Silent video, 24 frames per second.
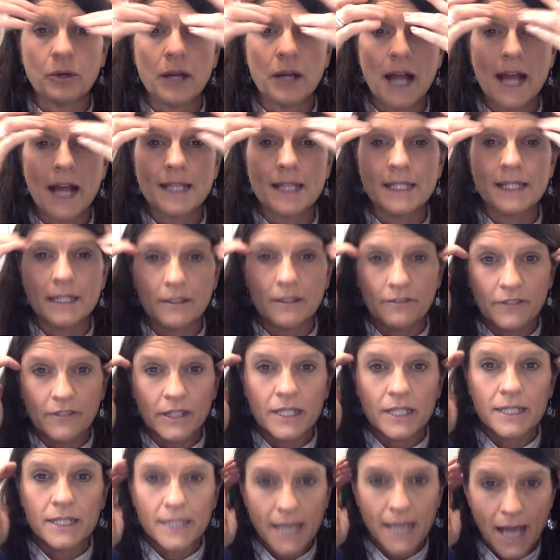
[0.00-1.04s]
as if it
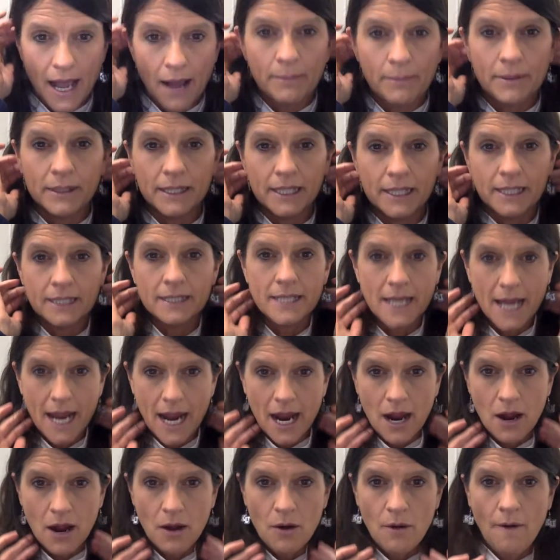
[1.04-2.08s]
is happening
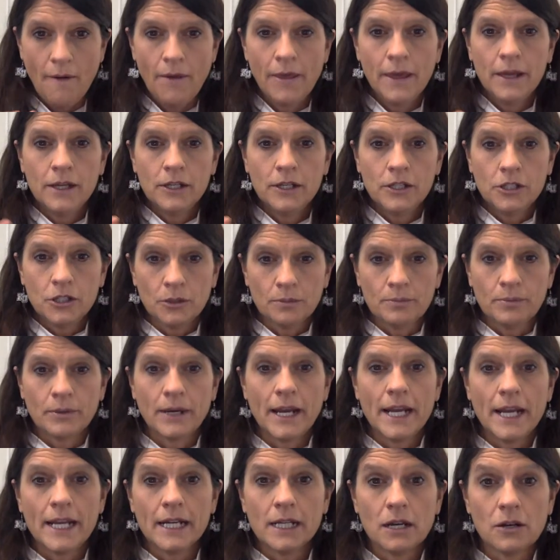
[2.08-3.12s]
now, your
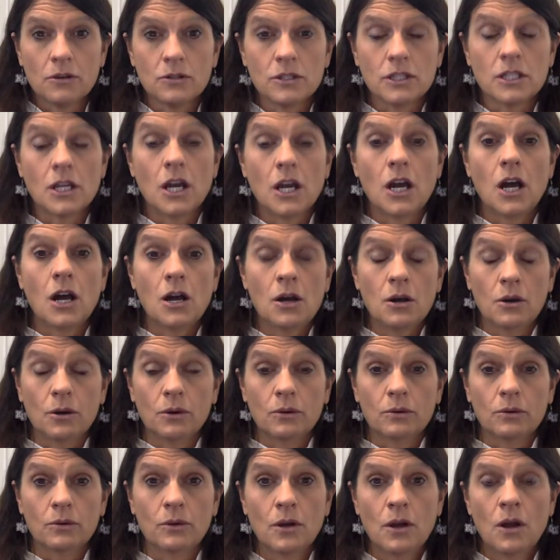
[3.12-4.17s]
brain goes,
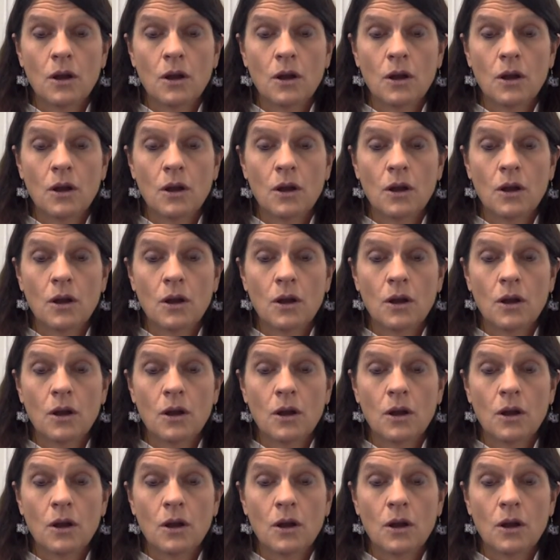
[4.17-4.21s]
oh,